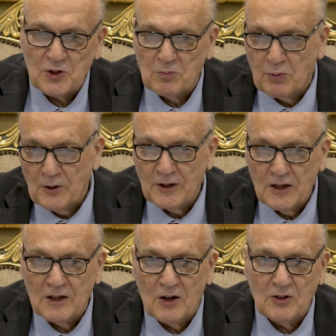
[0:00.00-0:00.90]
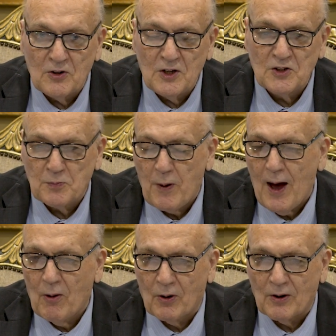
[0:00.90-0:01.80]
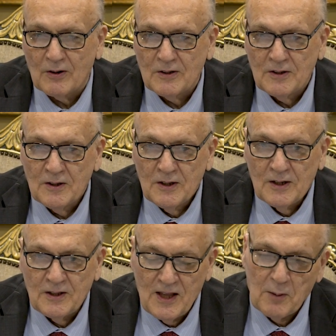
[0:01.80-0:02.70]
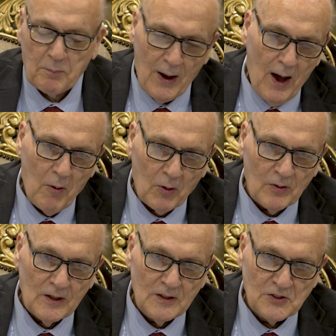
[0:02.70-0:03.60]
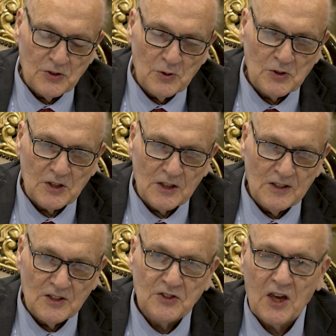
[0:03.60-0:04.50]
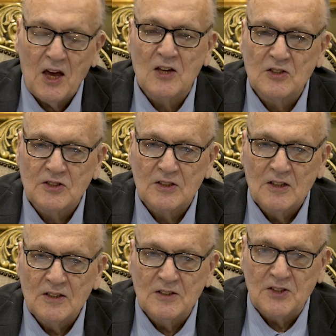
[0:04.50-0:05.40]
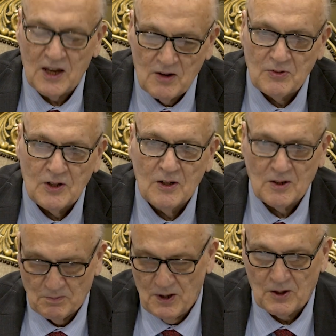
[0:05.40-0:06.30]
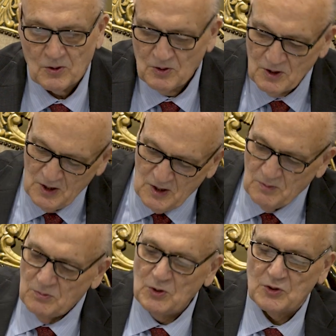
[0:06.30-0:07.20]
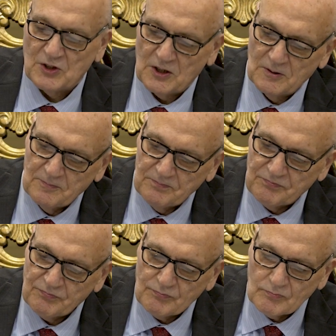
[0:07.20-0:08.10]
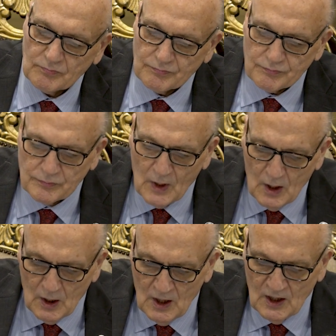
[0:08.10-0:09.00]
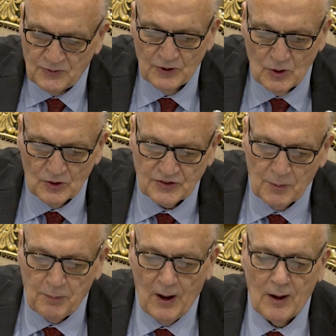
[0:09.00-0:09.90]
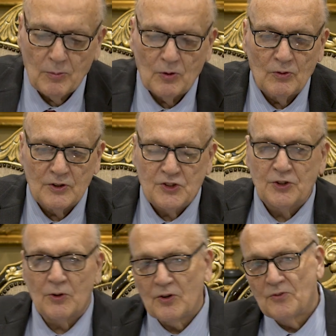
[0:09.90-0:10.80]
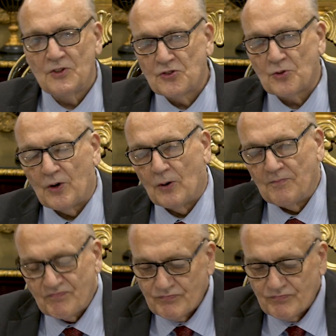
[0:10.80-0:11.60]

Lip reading: and bring in under his power. And that power that he's using in this case is heavy metal music. If you notice the Bible, the children of Israel,